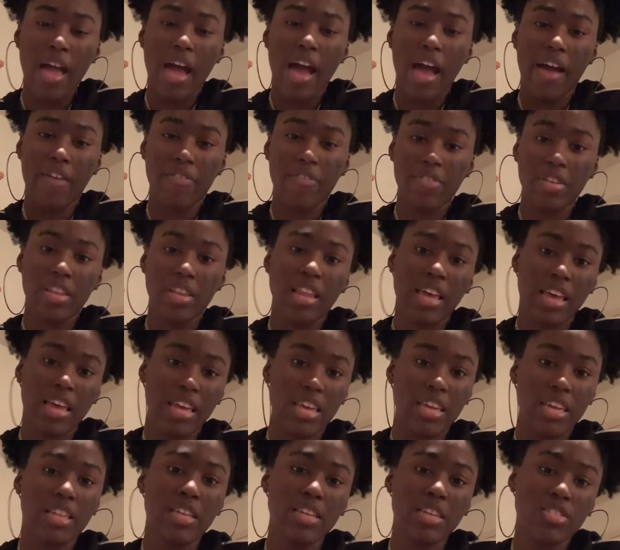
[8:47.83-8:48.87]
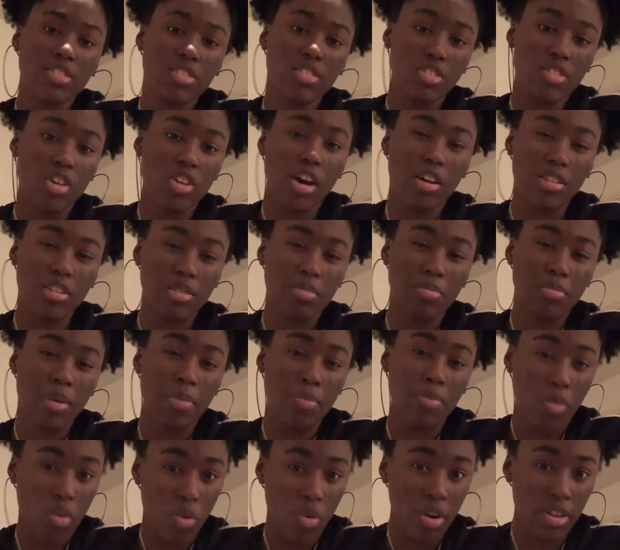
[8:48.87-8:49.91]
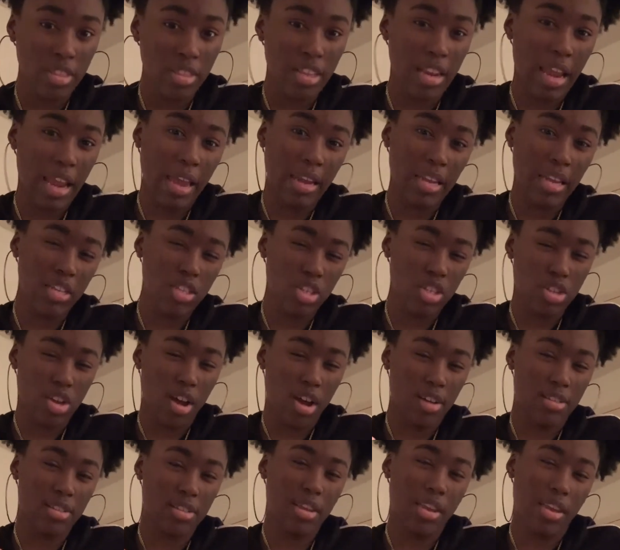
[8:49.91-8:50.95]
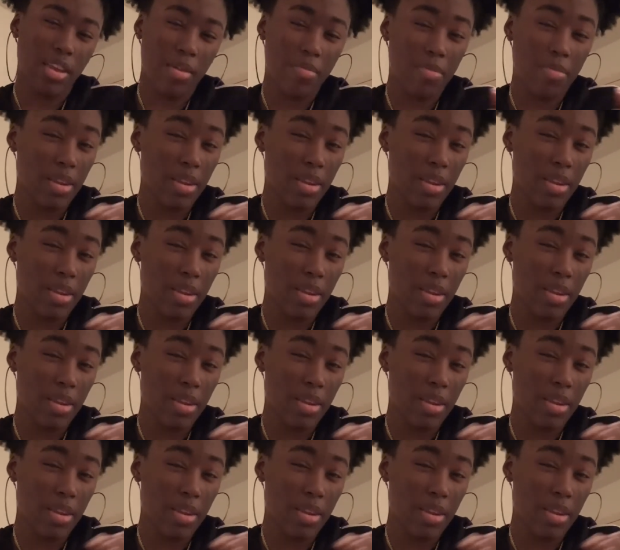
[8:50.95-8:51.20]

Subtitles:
I feel like he needs to talk to me more than I need to talk to him,